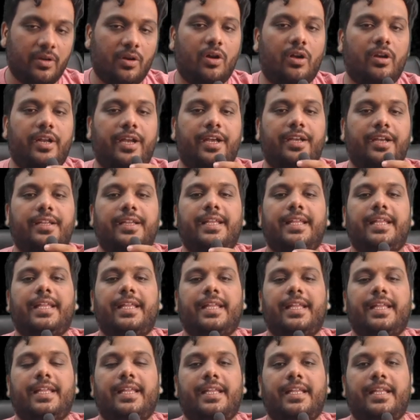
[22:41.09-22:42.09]
All right,
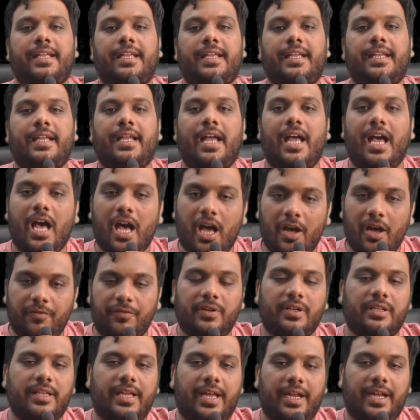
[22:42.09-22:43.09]

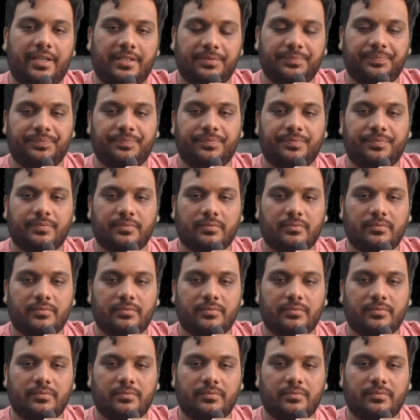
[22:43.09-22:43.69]
after that,